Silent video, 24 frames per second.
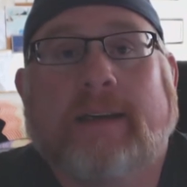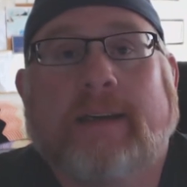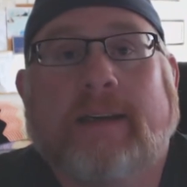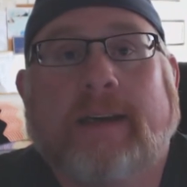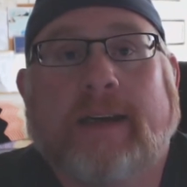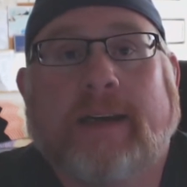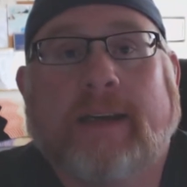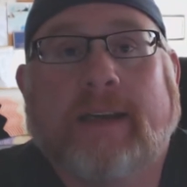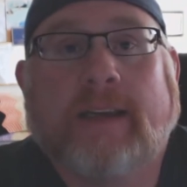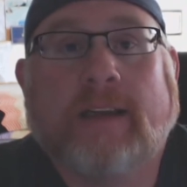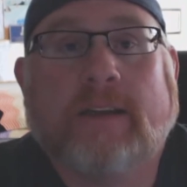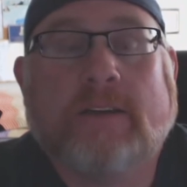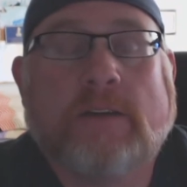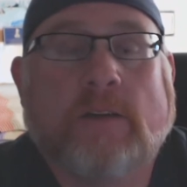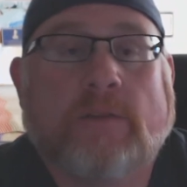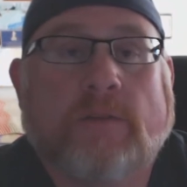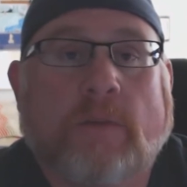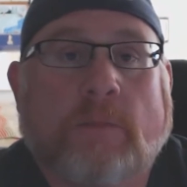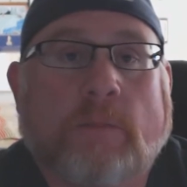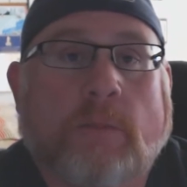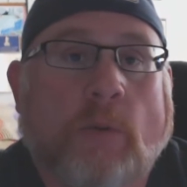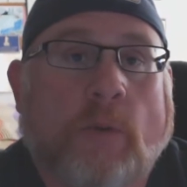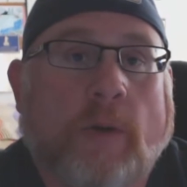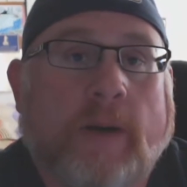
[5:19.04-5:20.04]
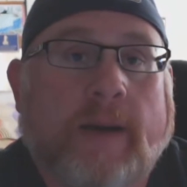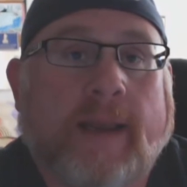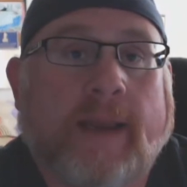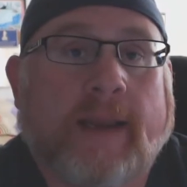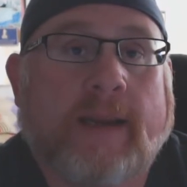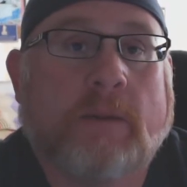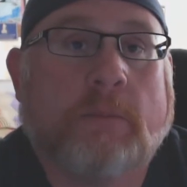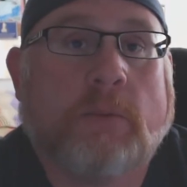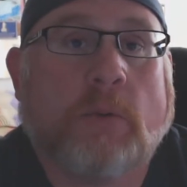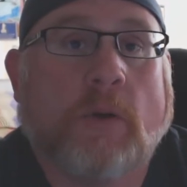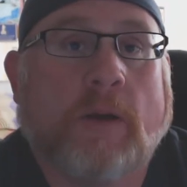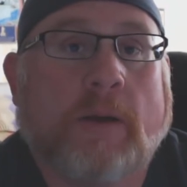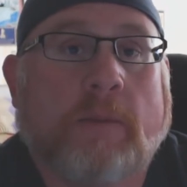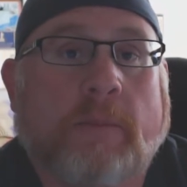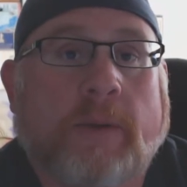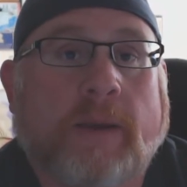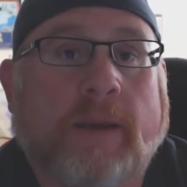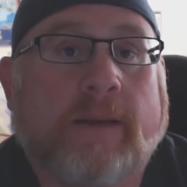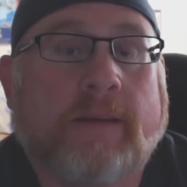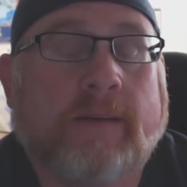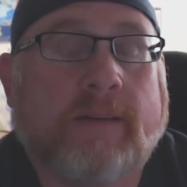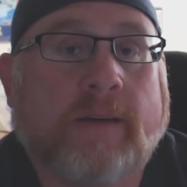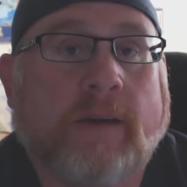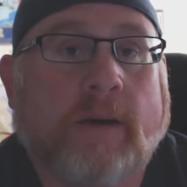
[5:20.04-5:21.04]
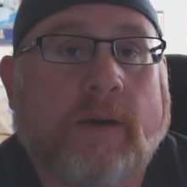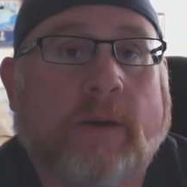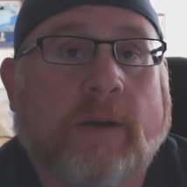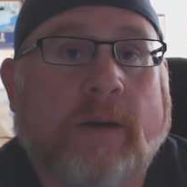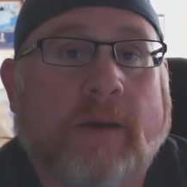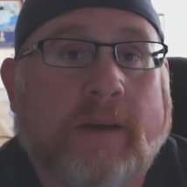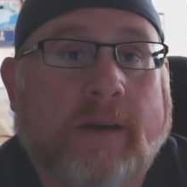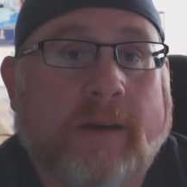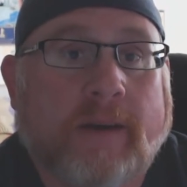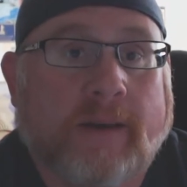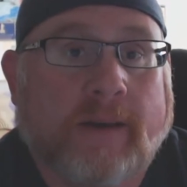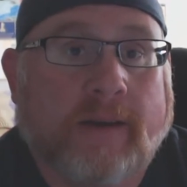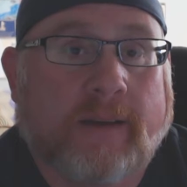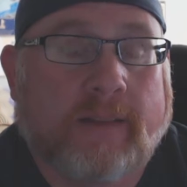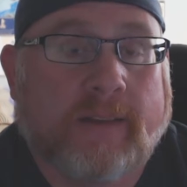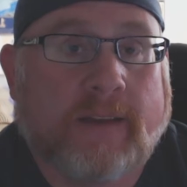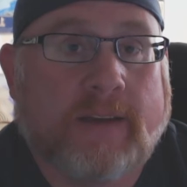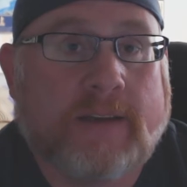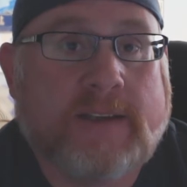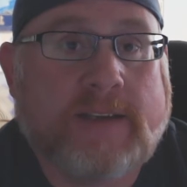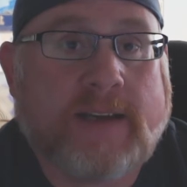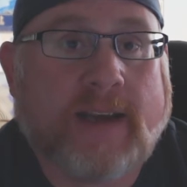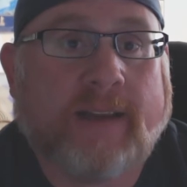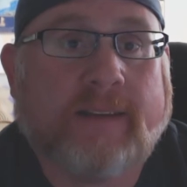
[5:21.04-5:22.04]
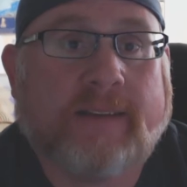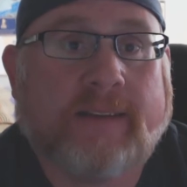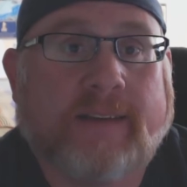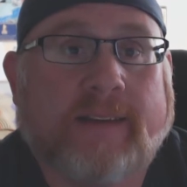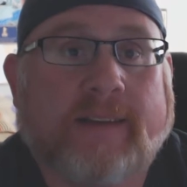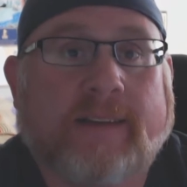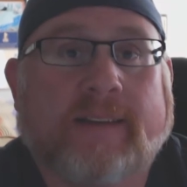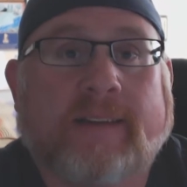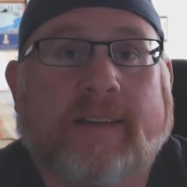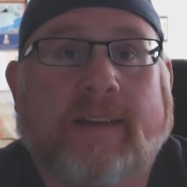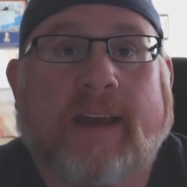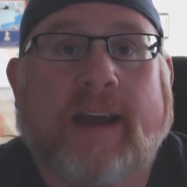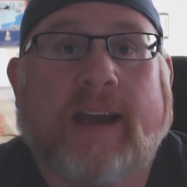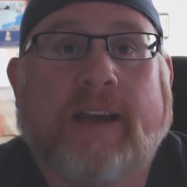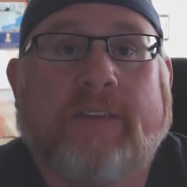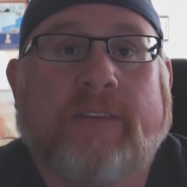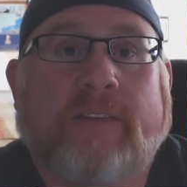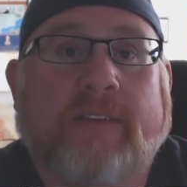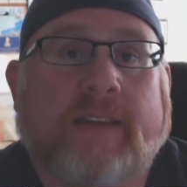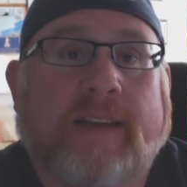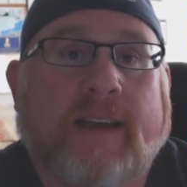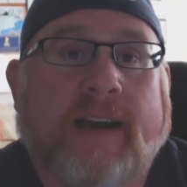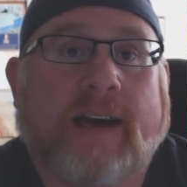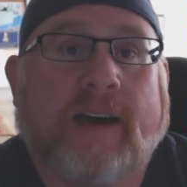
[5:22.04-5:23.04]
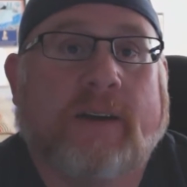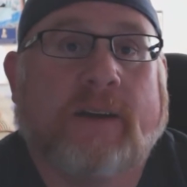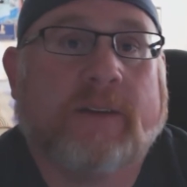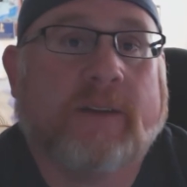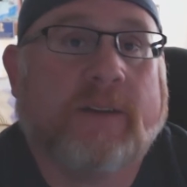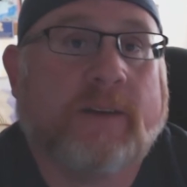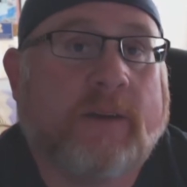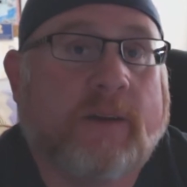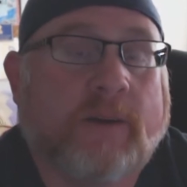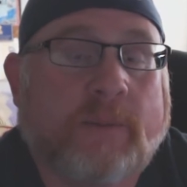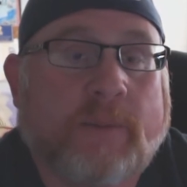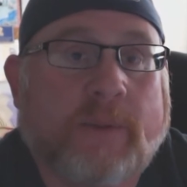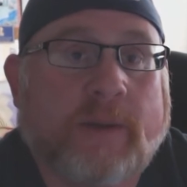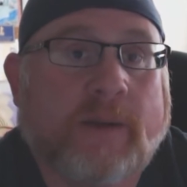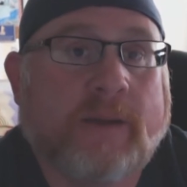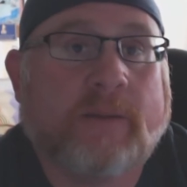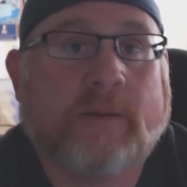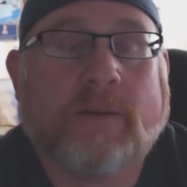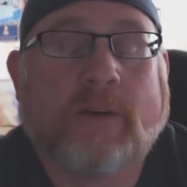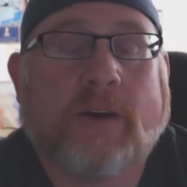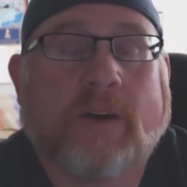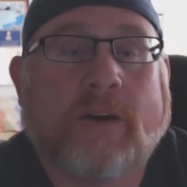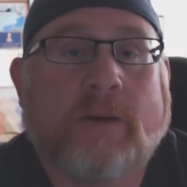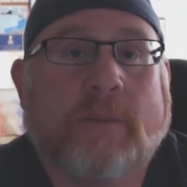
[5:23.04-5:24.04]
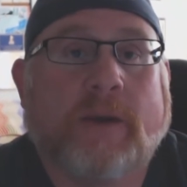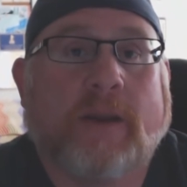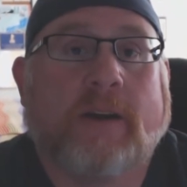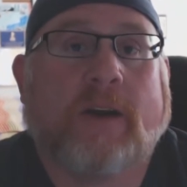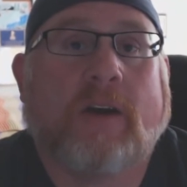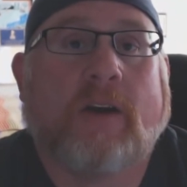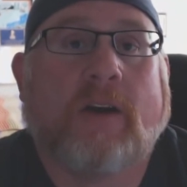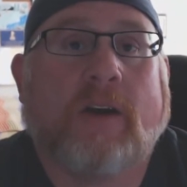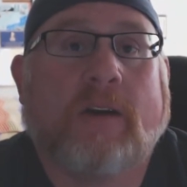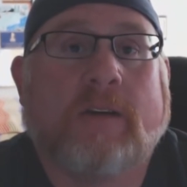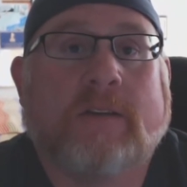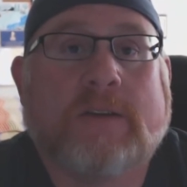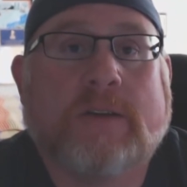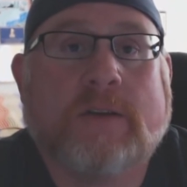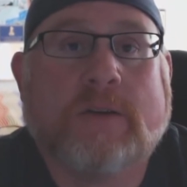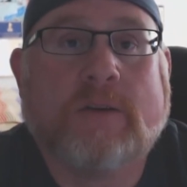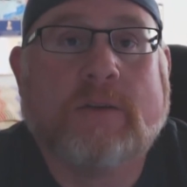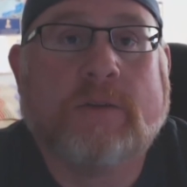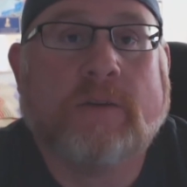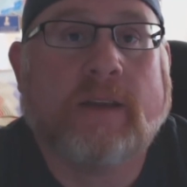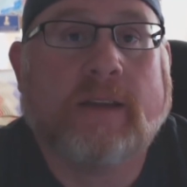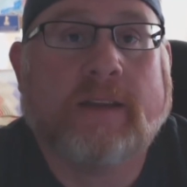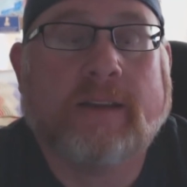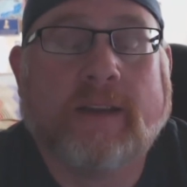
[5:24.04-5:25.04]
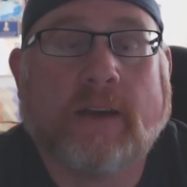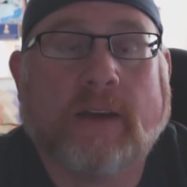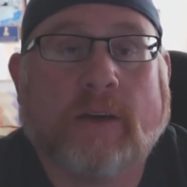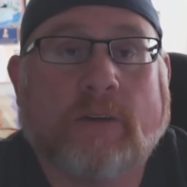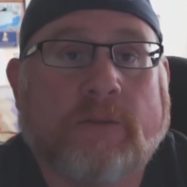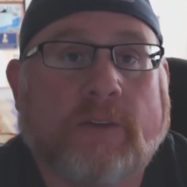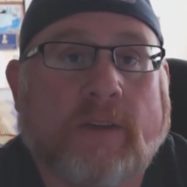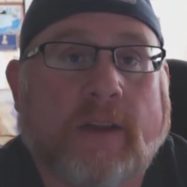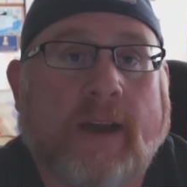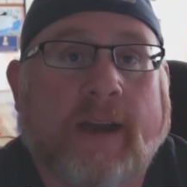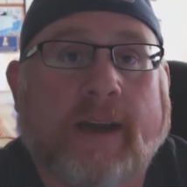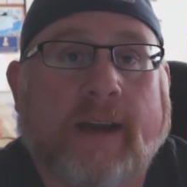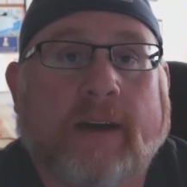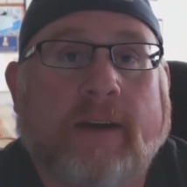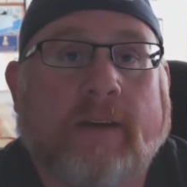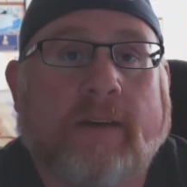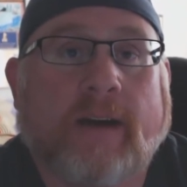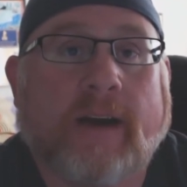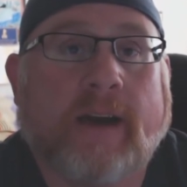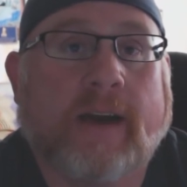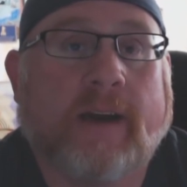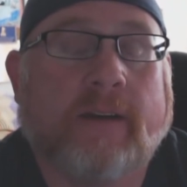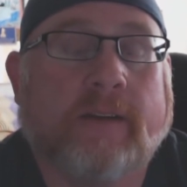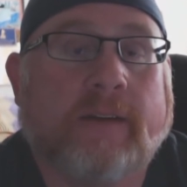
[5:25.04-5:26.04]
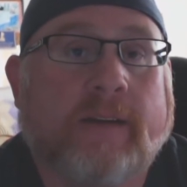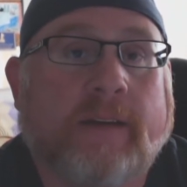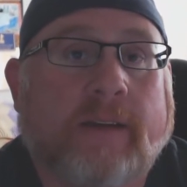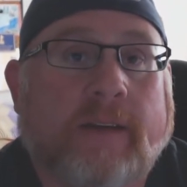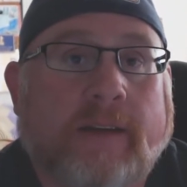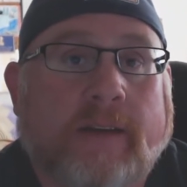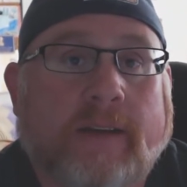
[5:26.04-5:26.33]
and get you from point A to point B. So the Jetsons lifestyle, I mean, you talk about a cartoon that they're flying around.